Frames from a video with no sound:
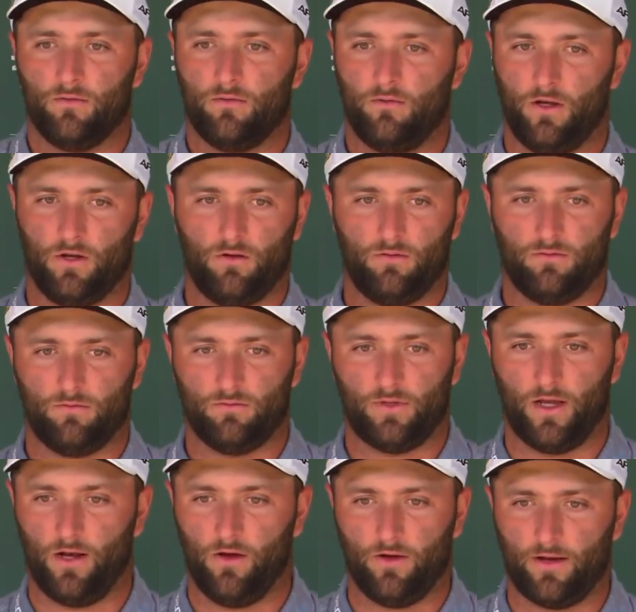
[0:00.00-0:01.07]
You know,
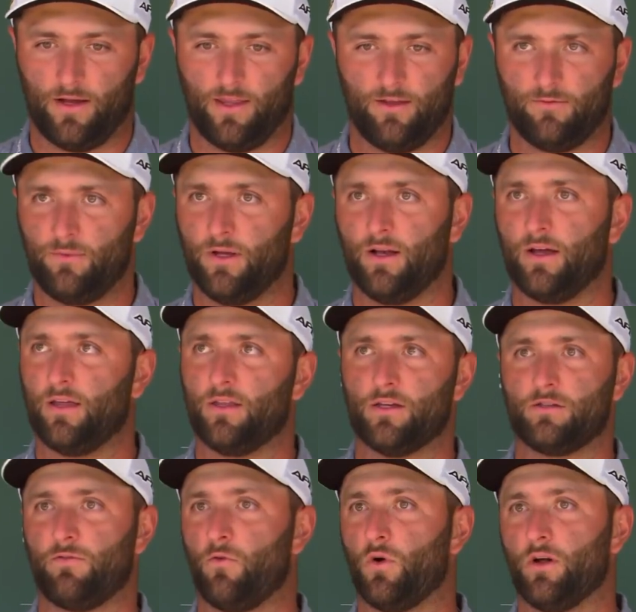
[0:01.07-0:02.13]
they look like they've been like
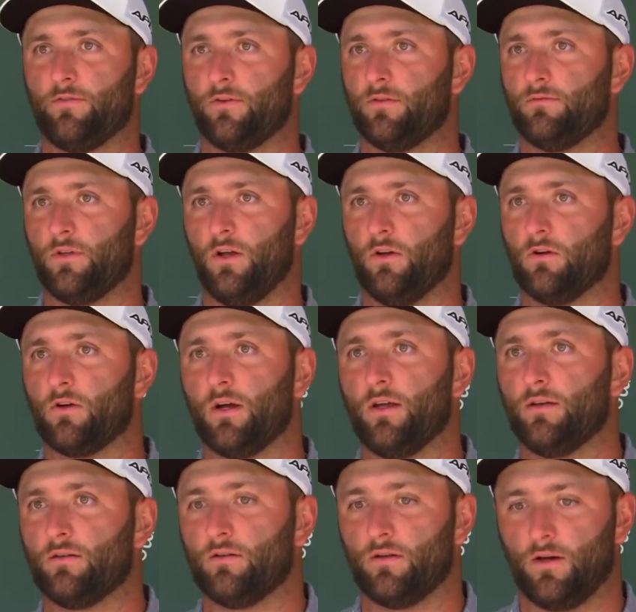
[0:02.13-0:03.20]
this forever. They look great.
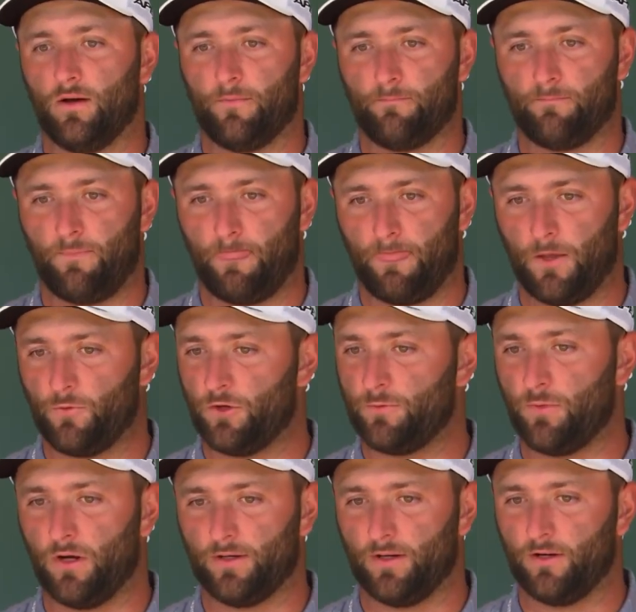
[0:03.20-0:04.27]
They're
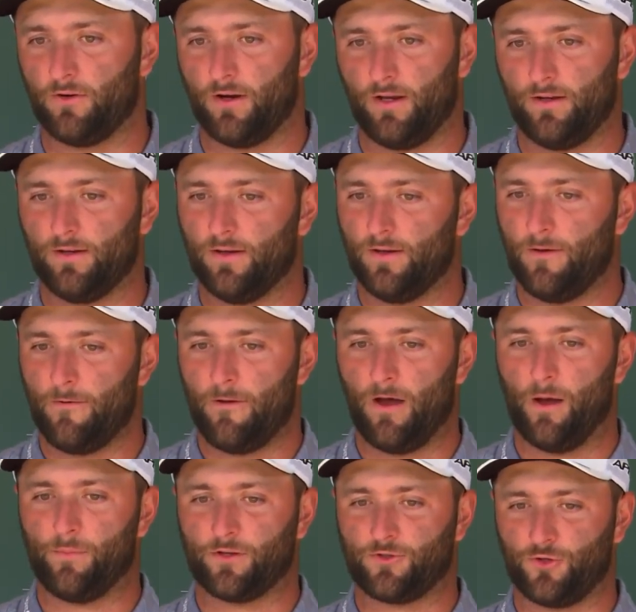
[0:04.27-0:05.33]
responding great.
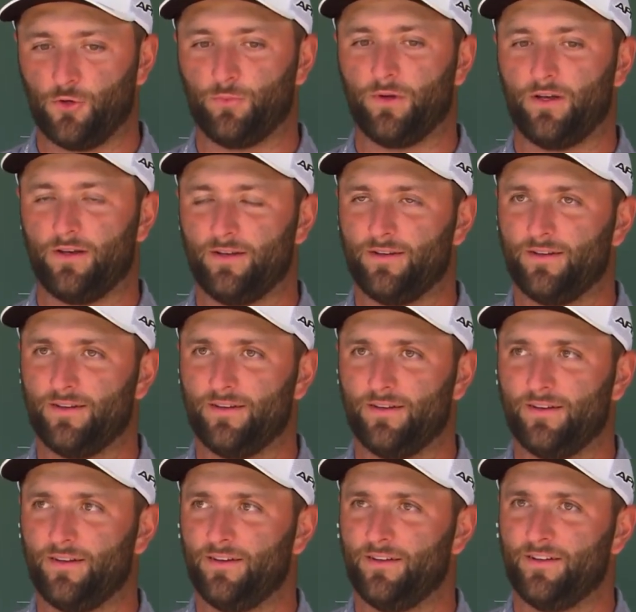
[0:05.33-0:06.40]
I'm assuming
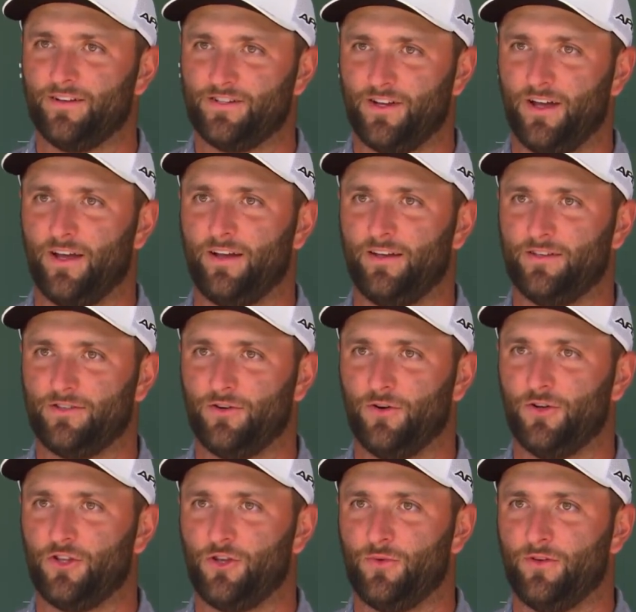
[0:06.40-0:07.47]
Jack is
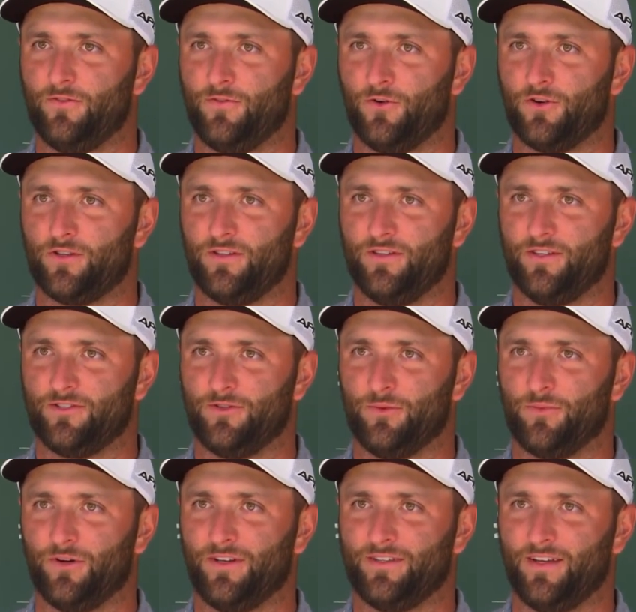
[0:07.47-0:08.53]
going to be forcing the
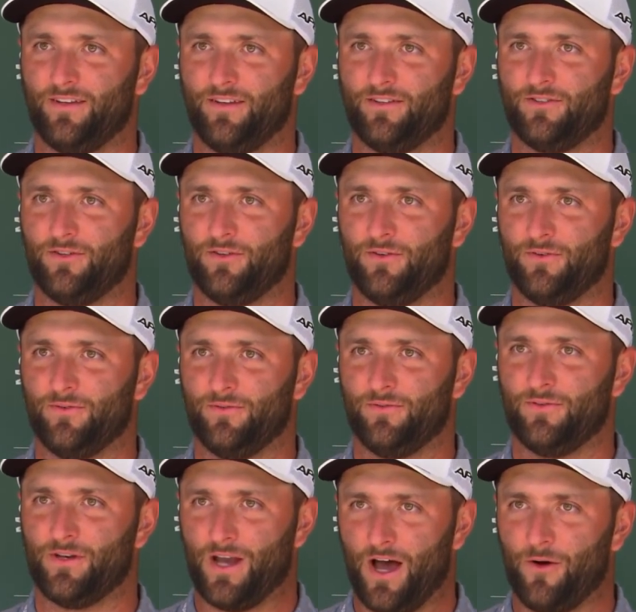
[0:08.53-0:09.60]
superintendent to
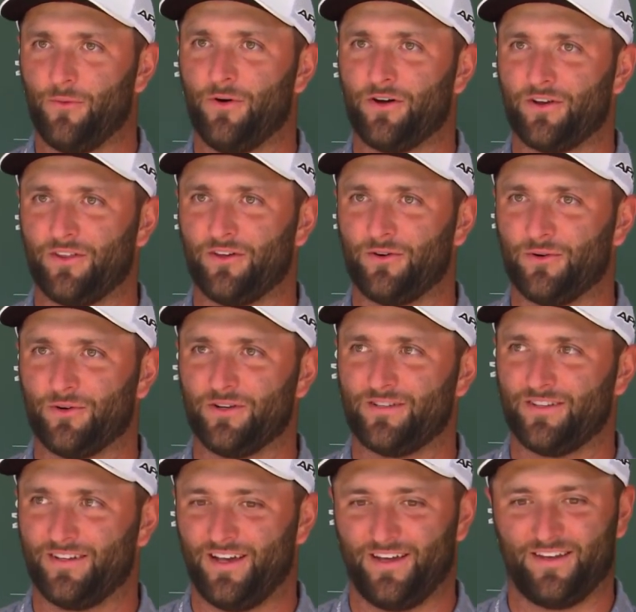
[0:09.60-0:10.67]
not water the
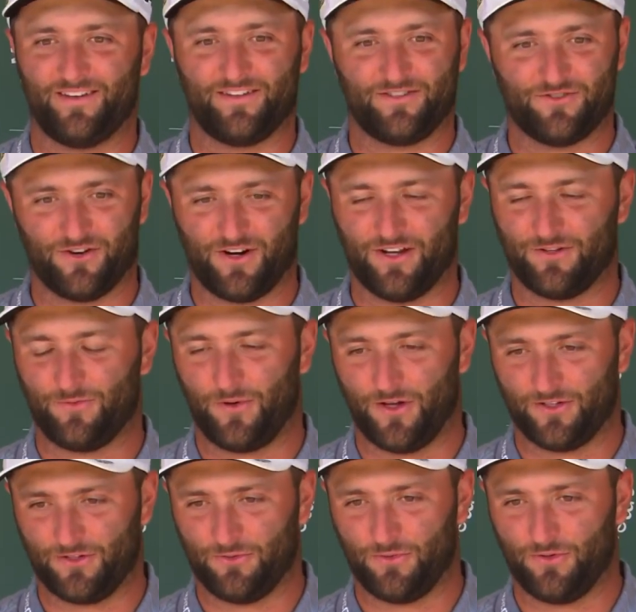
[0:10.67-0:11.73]
course and get it as dry as
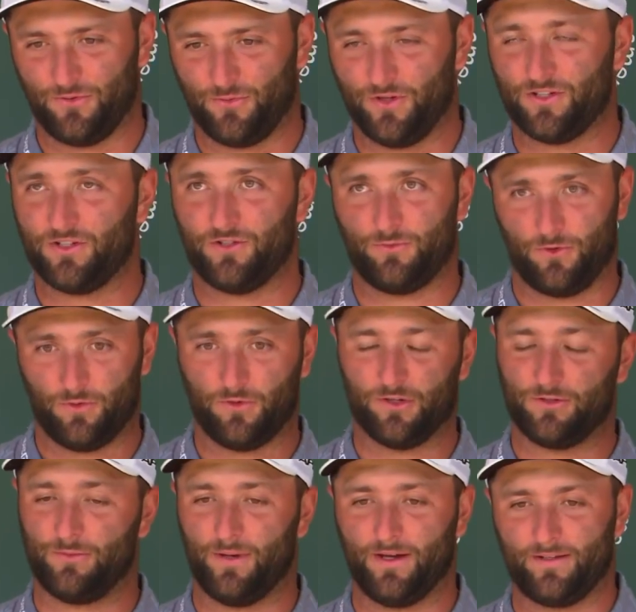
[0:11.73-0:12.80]
possible, which is what we
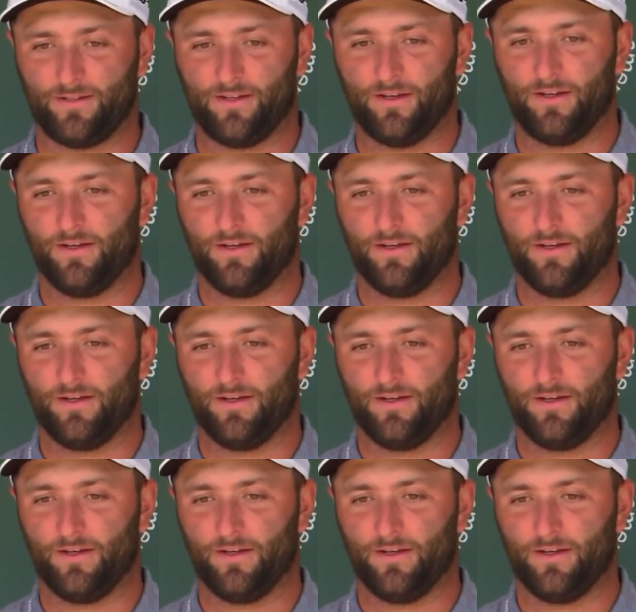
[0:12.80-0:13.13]
expect.